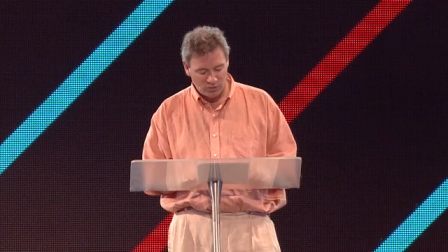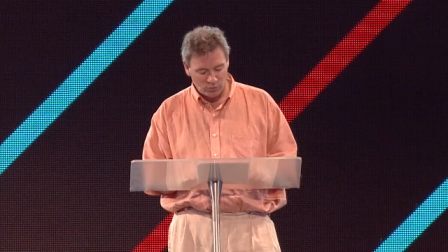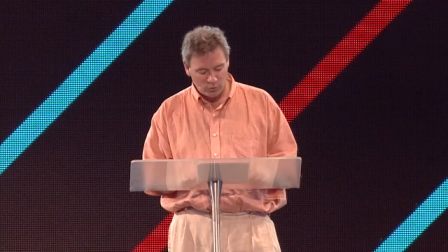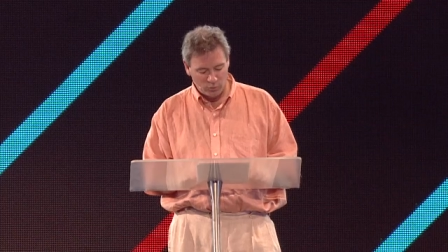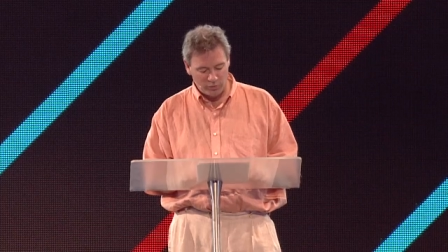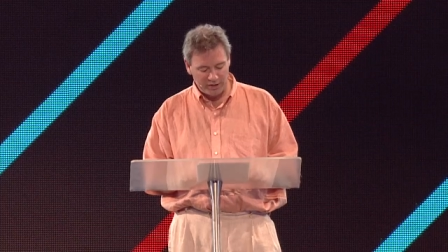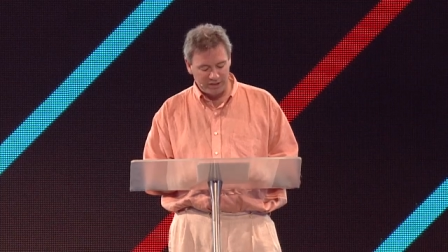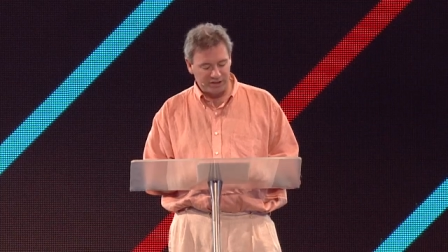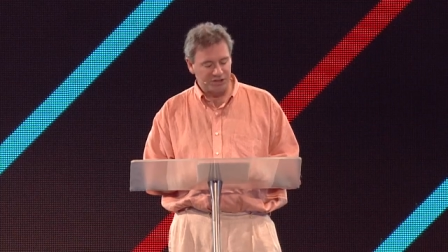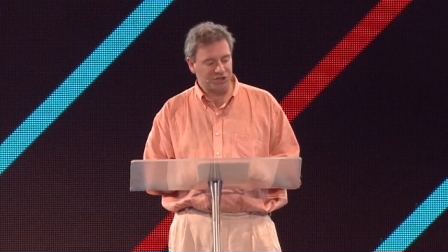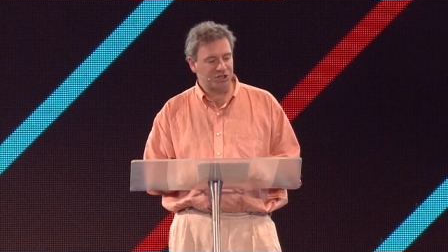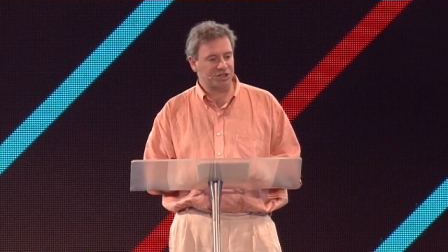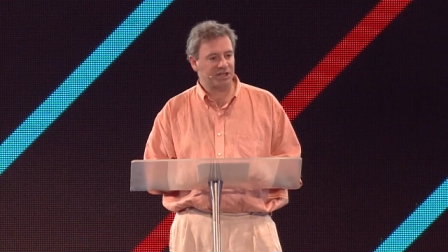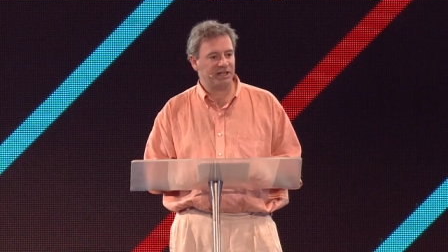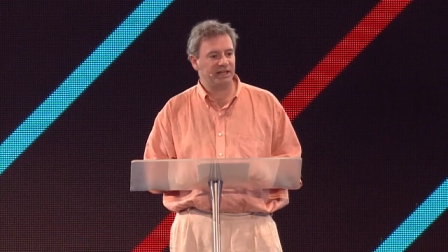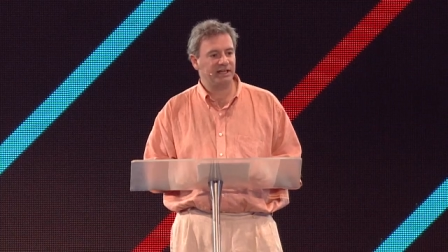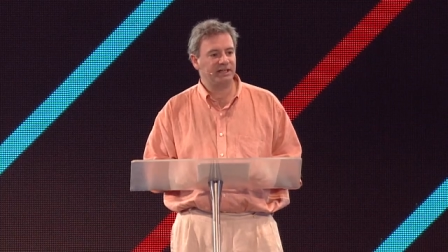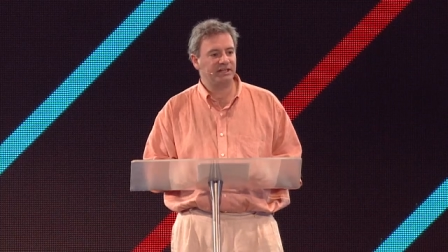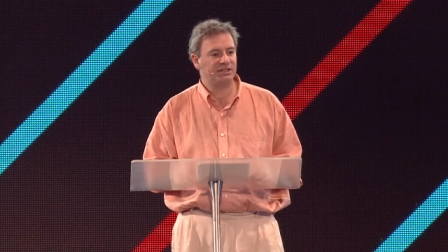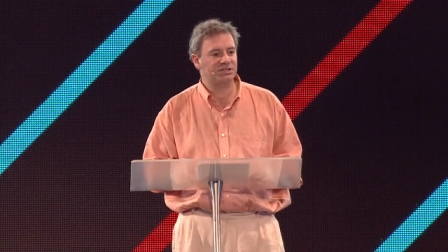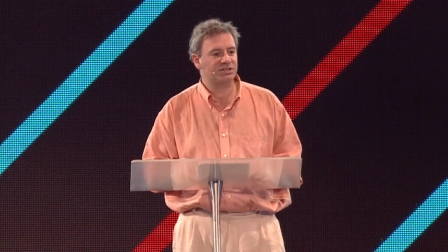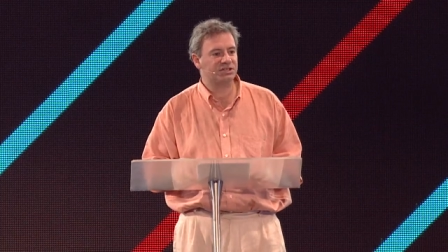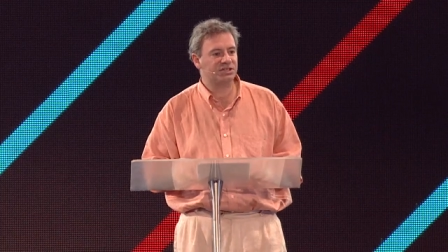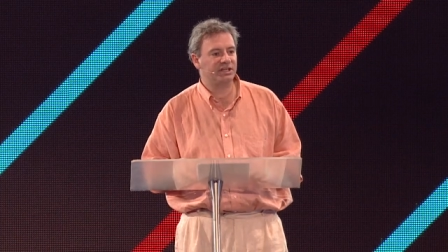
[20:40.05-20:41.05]
which
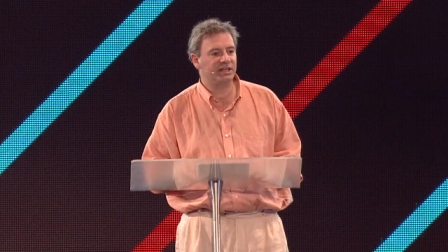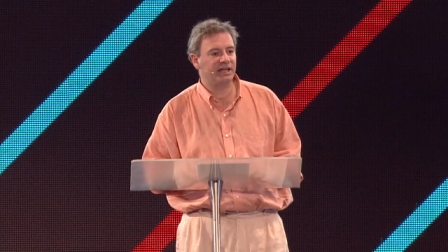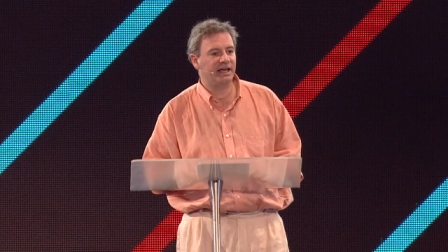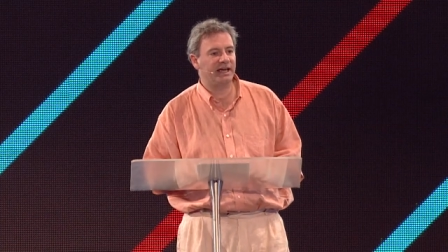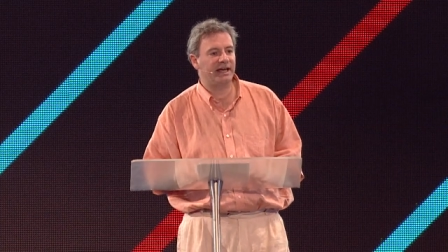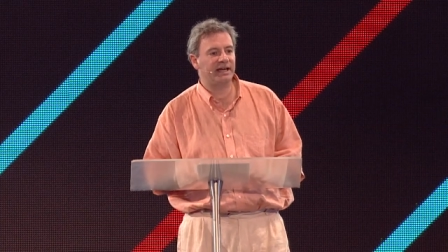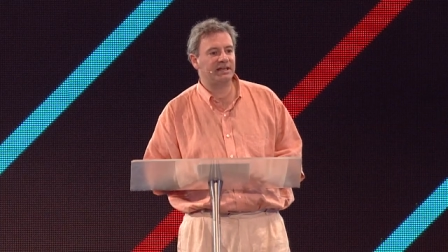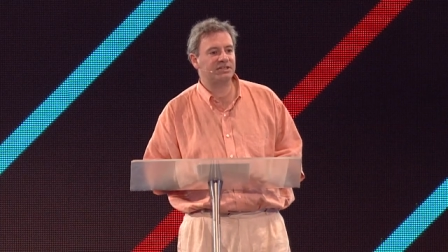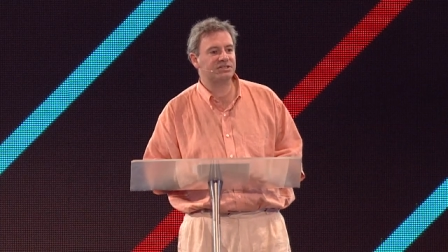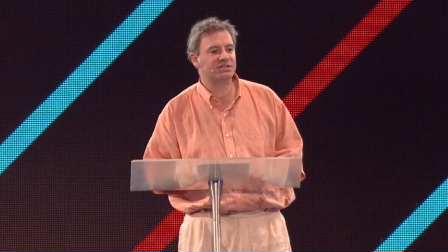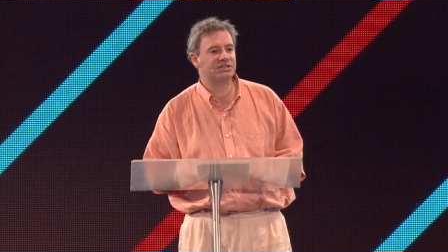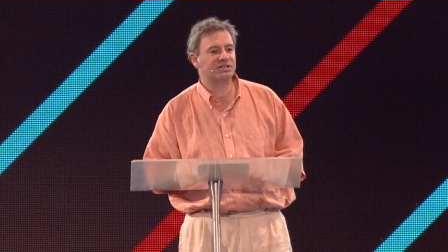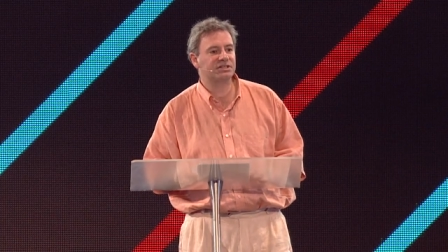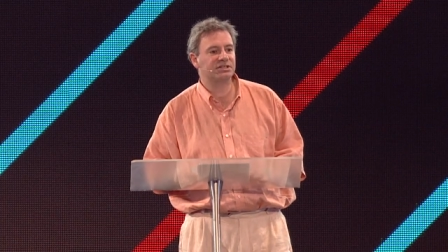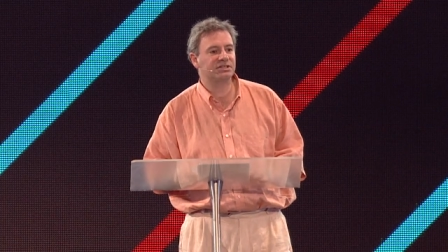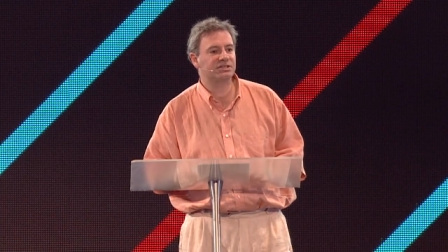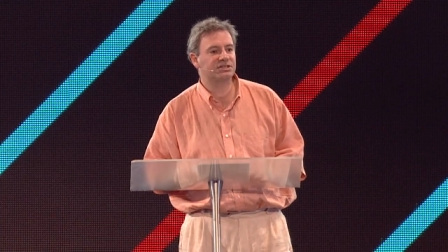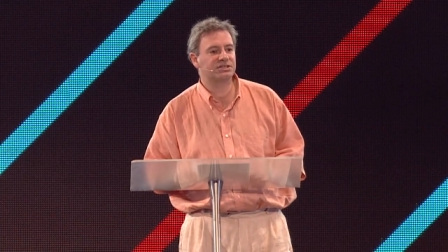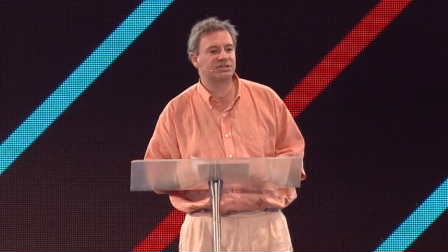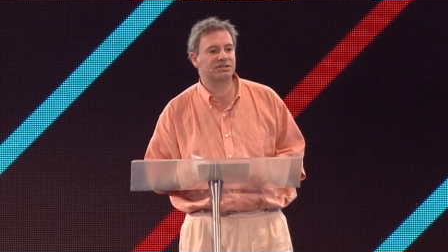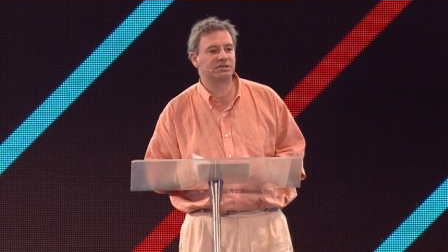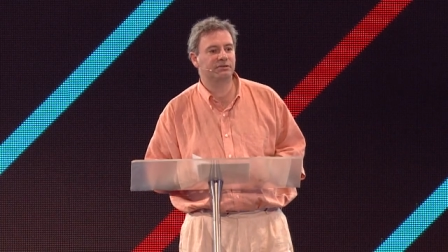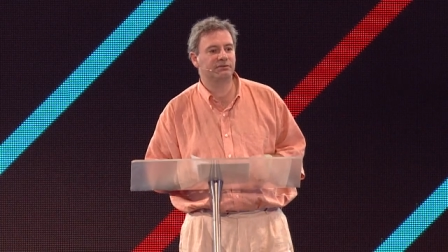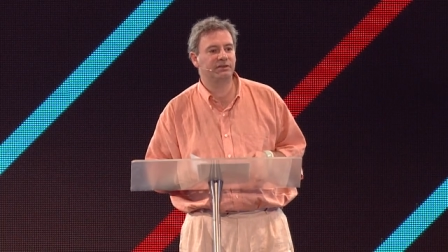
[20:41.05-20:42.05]
is the
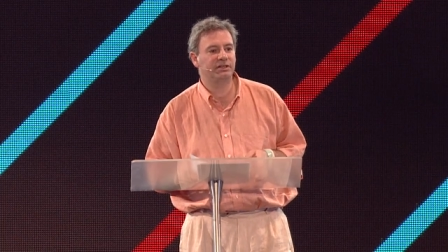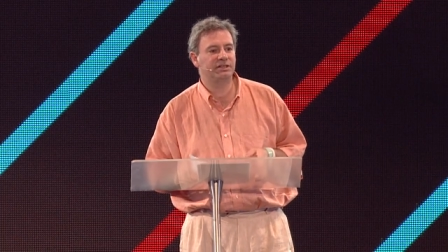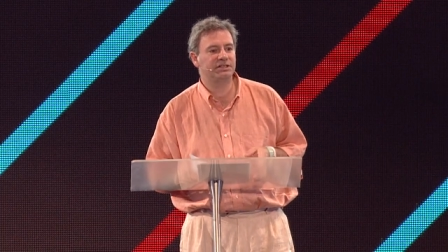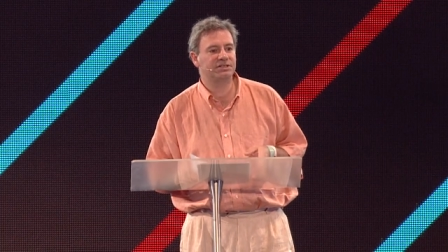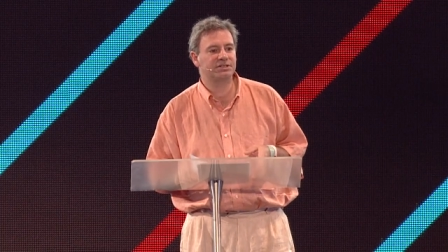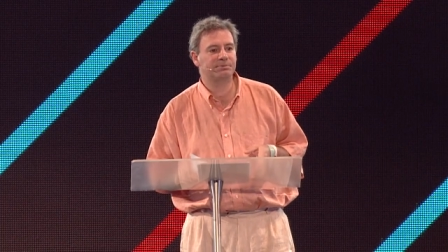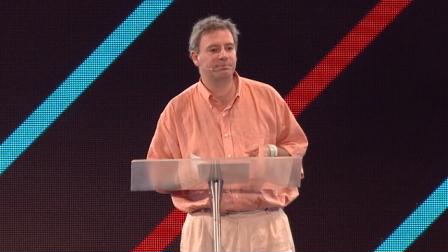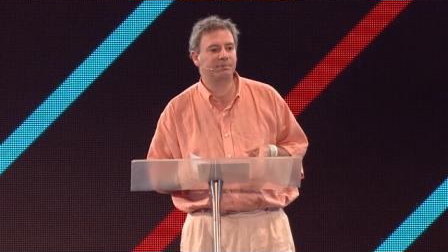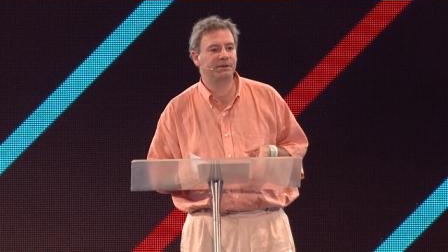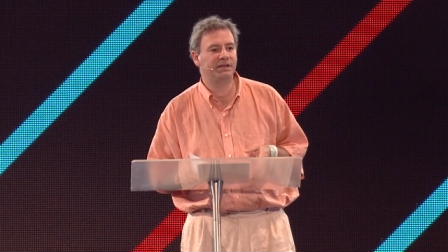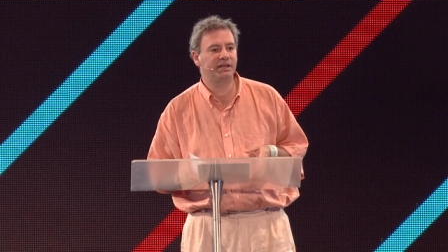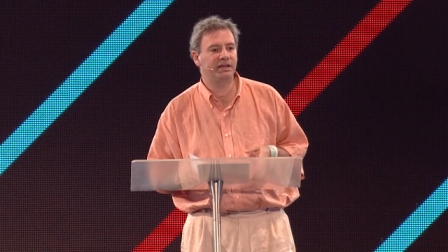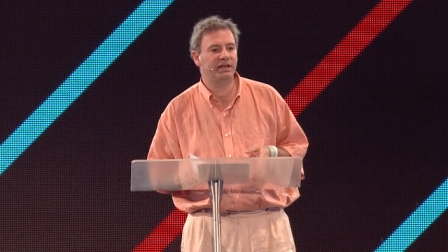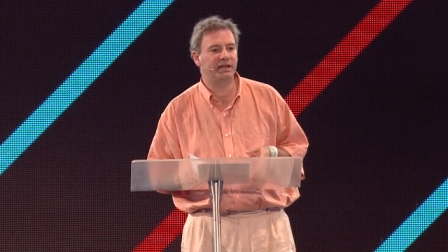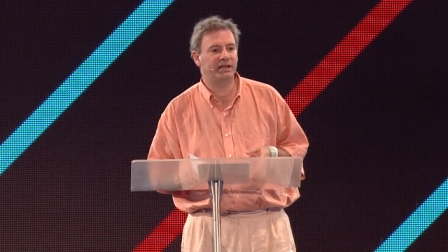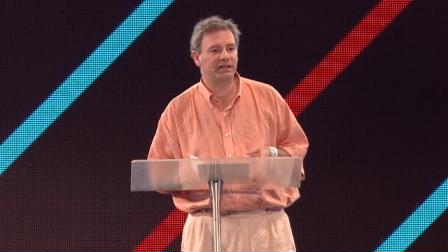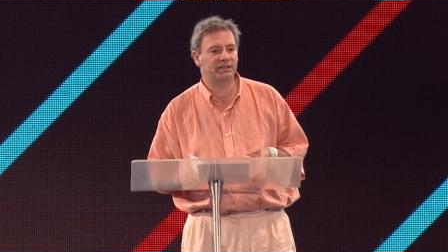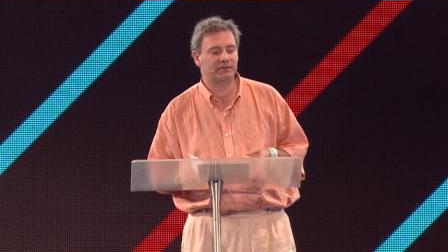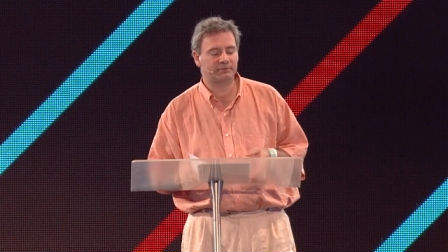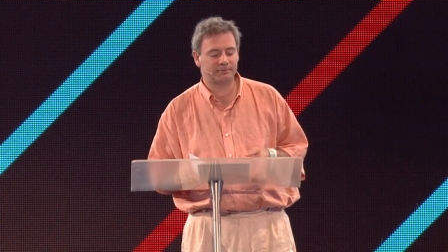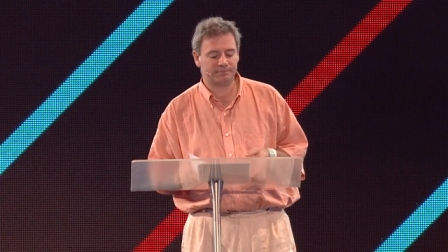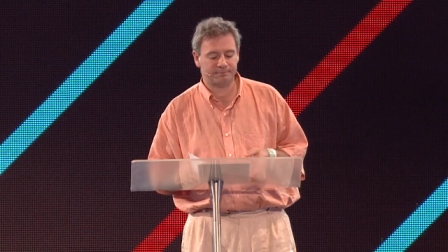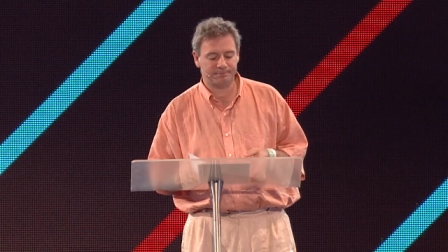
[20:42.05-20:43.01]
essence of his being.